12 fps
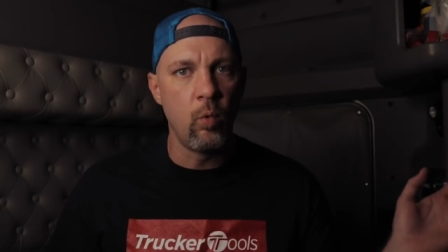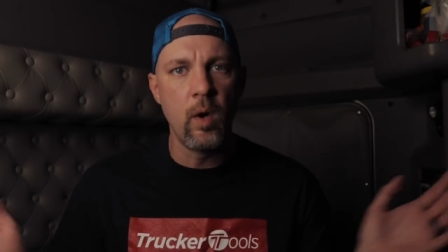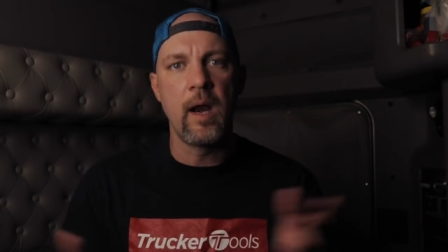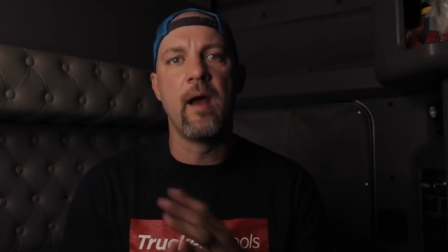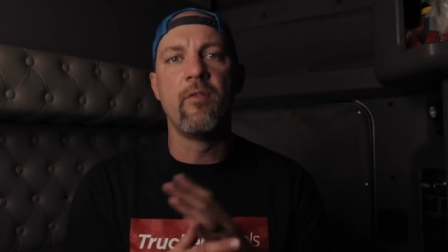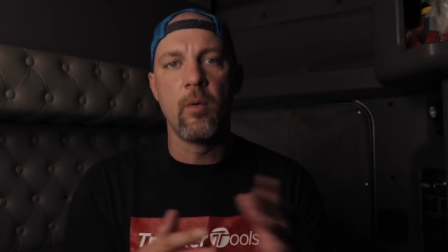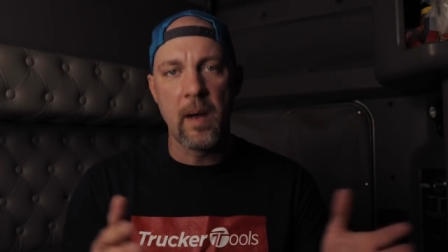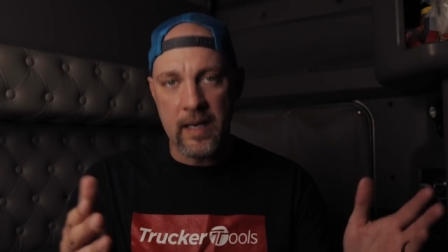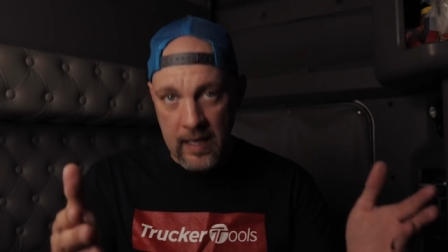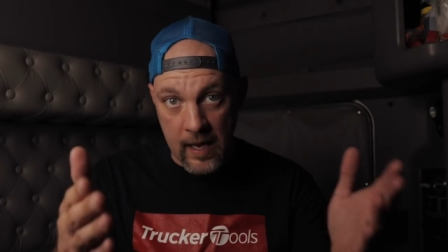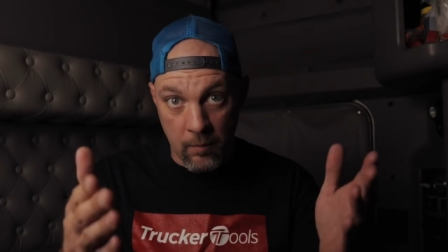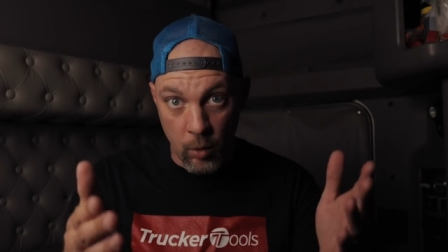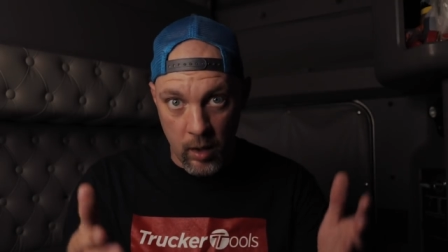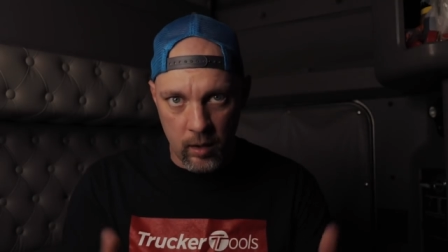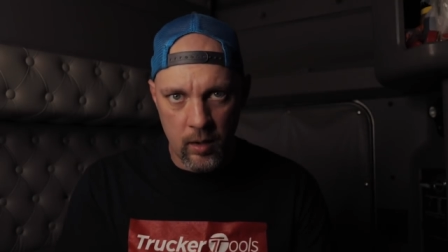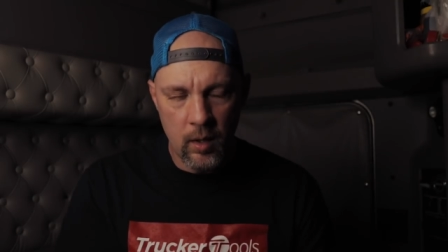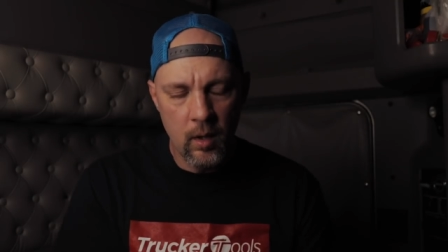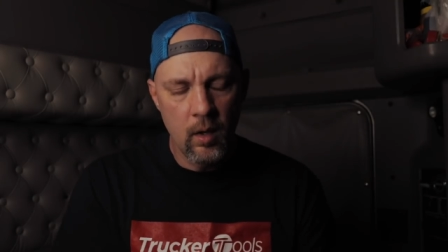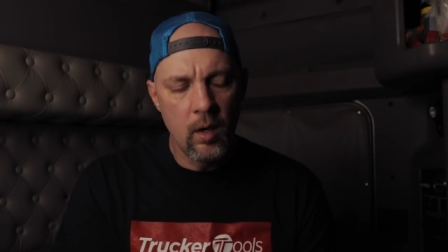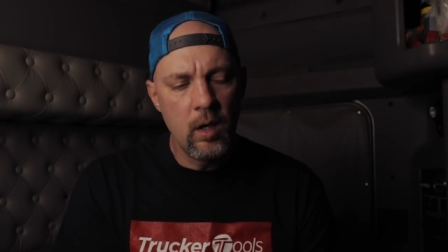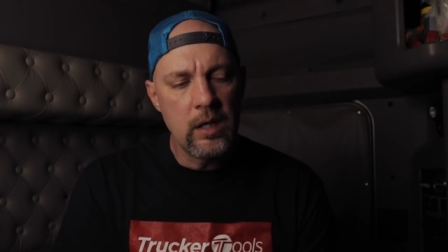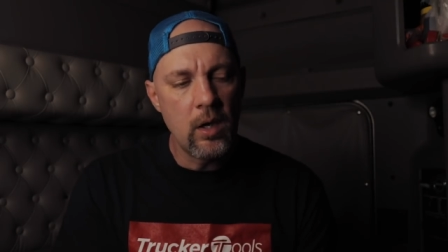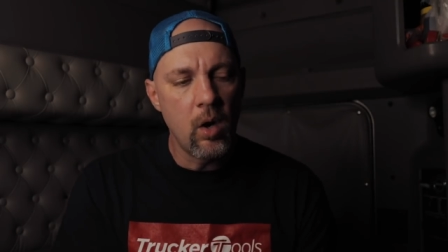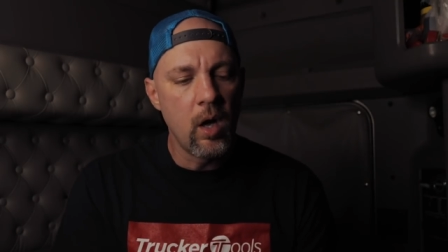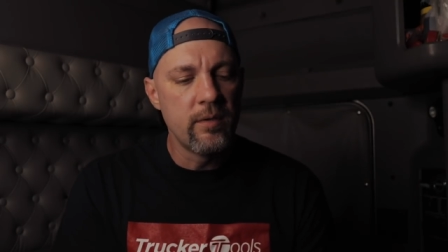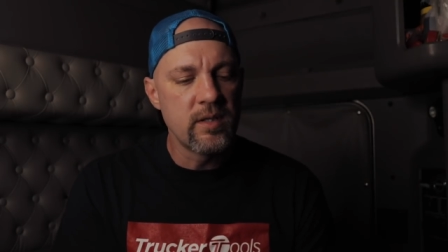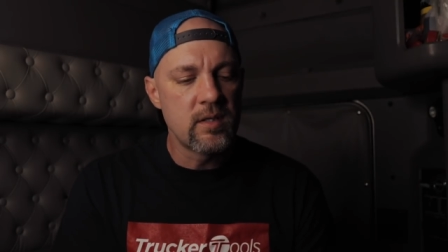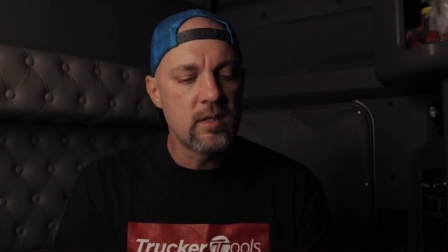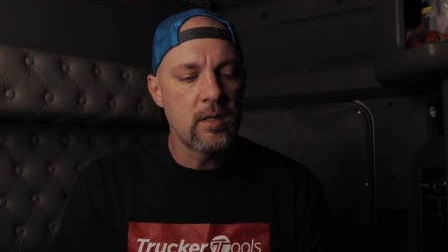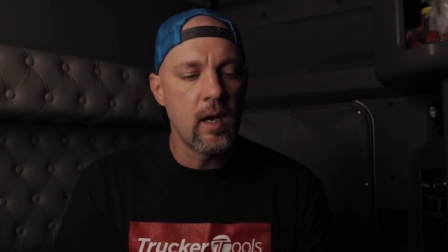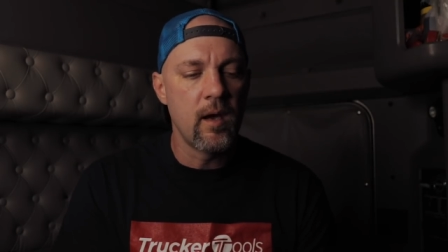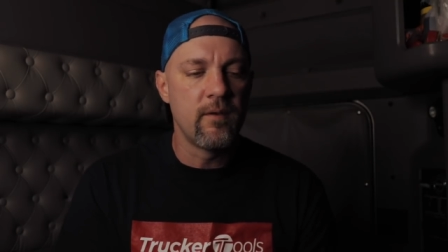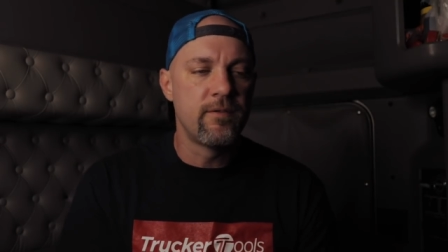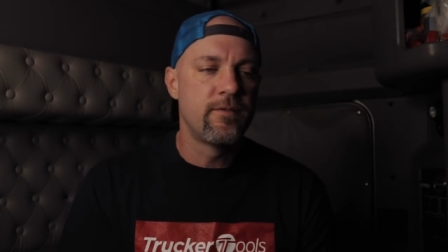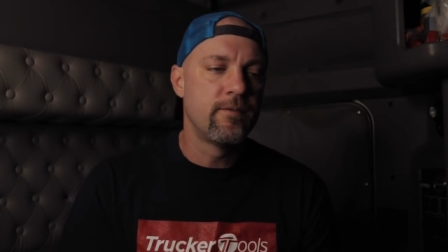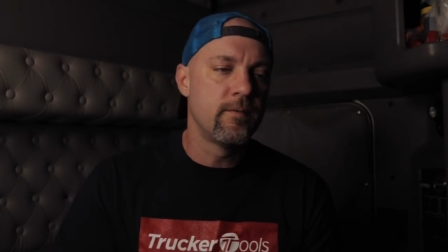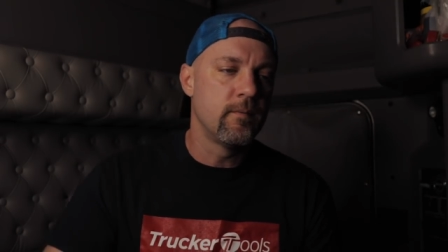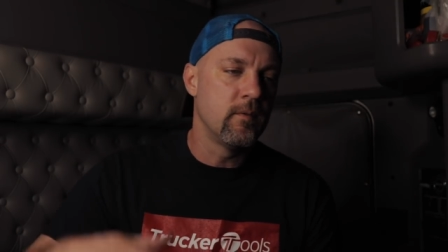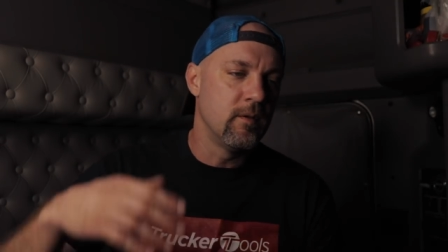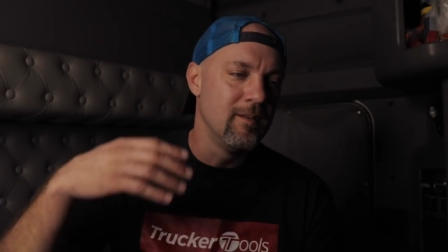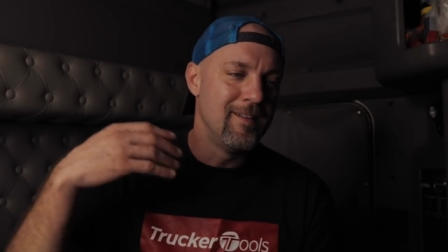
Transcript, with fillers: whatever, my camera, you know, all this stuff,